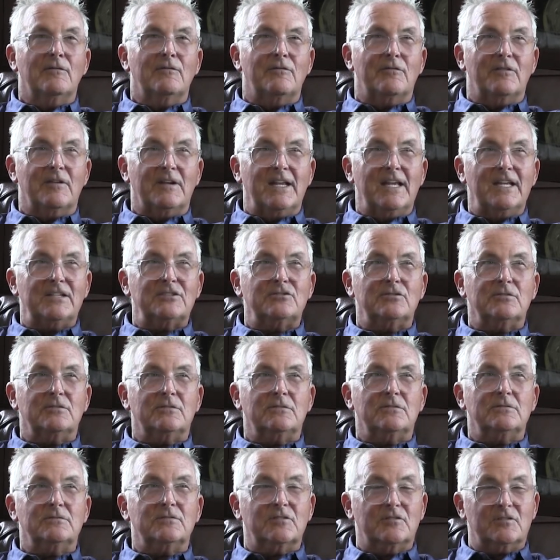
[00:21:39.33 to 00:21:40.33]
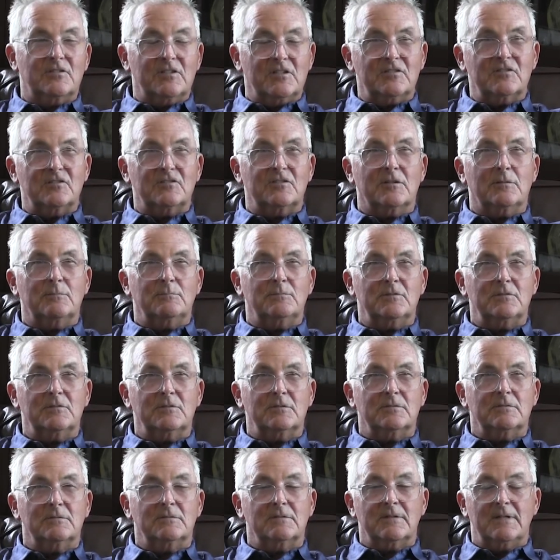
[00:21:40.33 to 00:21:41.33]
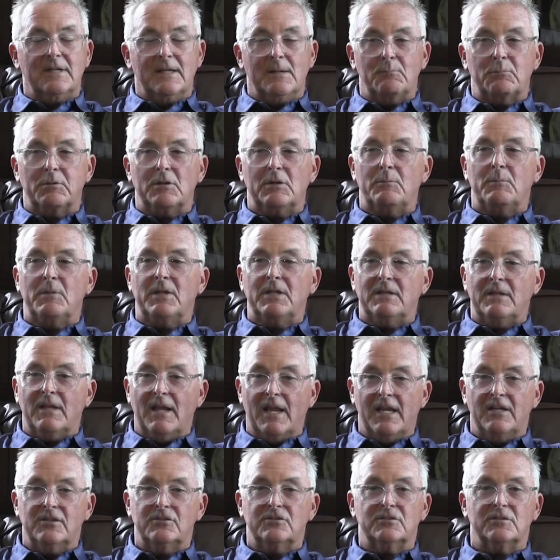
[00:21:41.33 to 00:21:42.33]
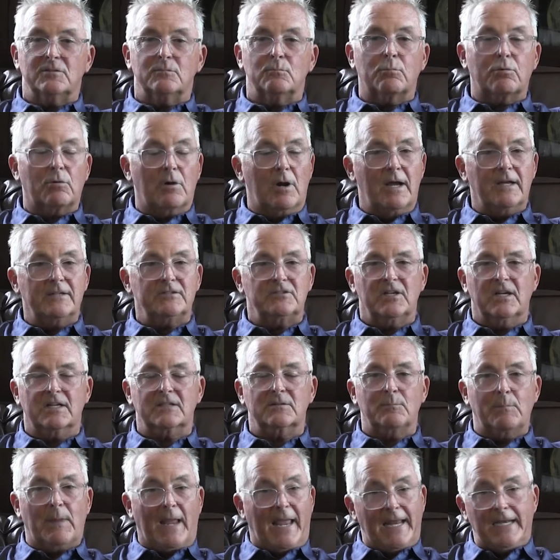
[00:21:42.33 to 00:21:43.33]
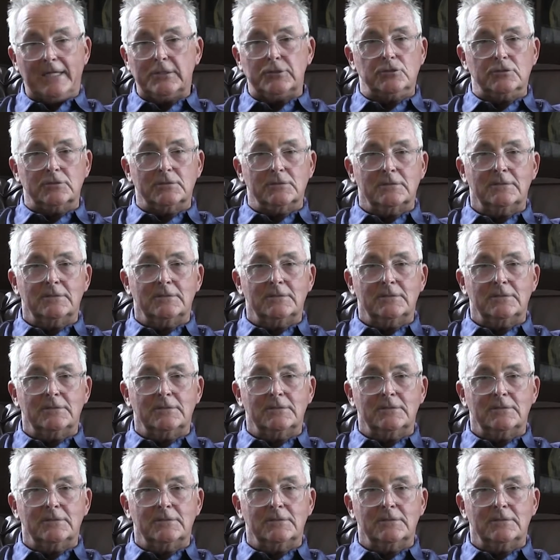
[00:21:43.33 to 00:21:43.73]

financial systems implementation project manager.